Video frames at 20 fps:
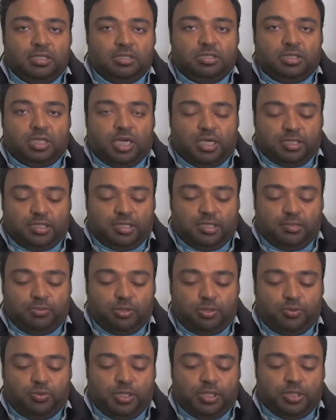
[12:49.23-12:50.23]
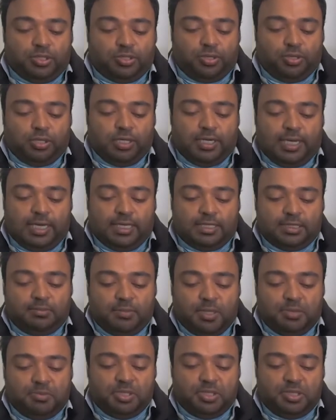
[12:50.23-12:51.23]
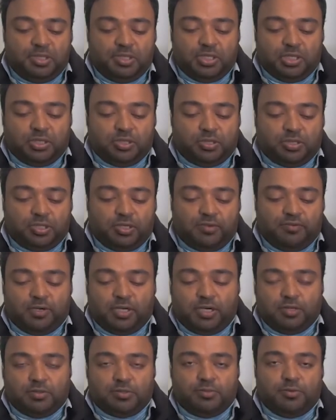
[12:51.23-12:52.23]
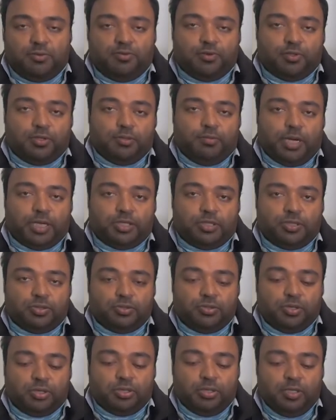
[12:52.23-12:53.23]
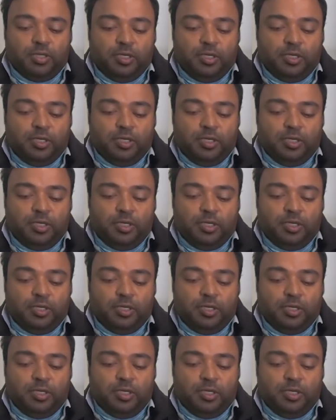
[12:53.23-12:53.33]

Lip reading: chance in between, it's going to last maybe 6 or 7 hours before the battery's gone.